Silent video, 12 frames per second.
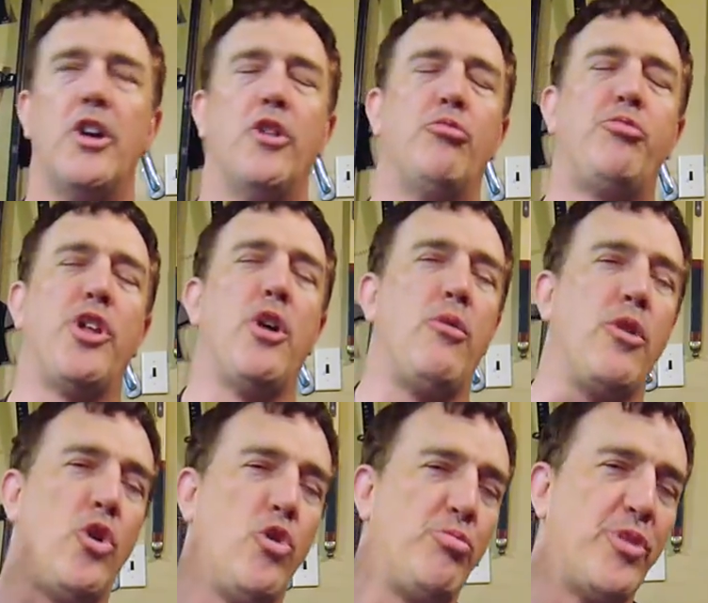
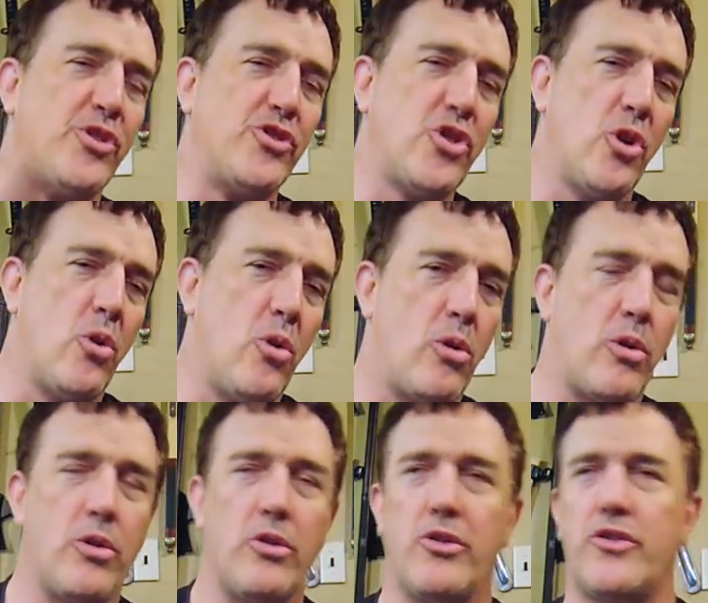blowing open
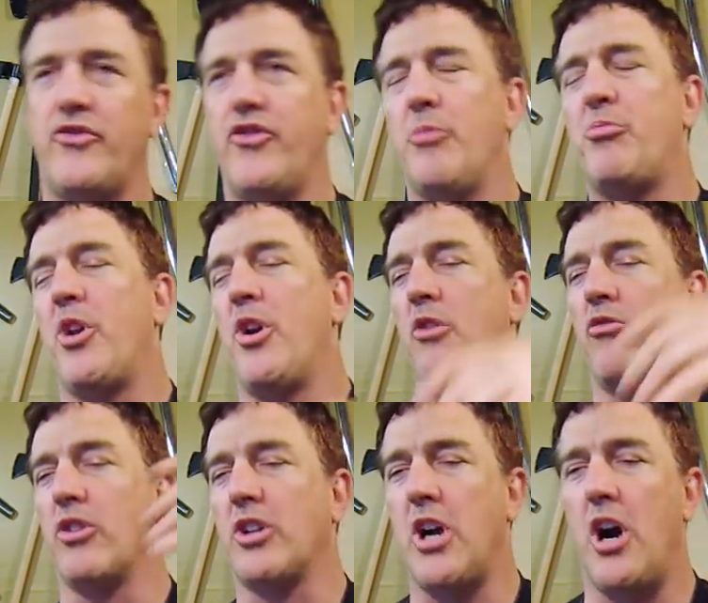doors, flipping
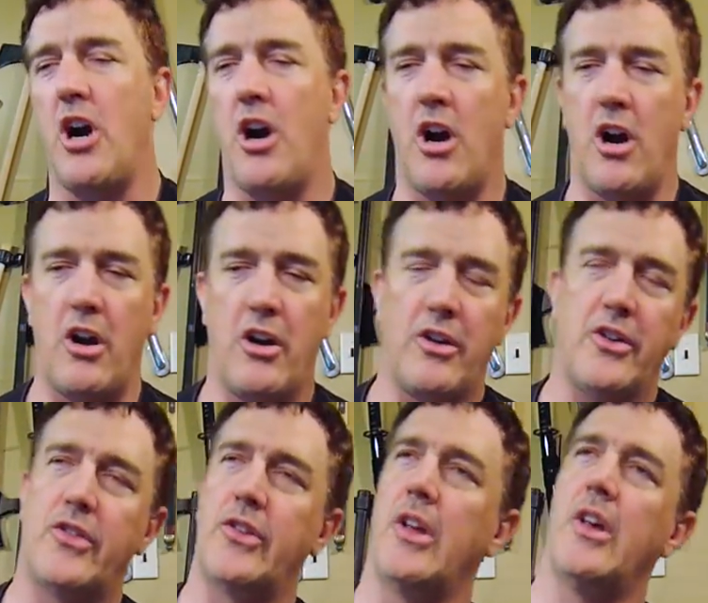over
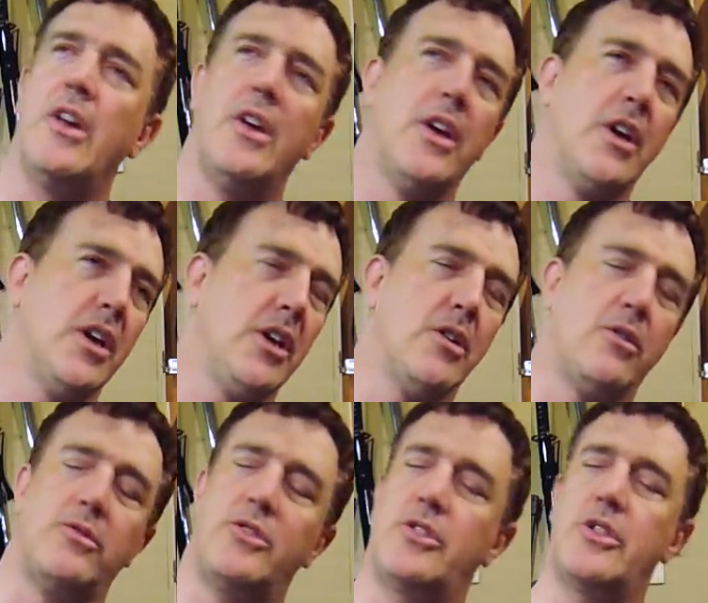cars, you know,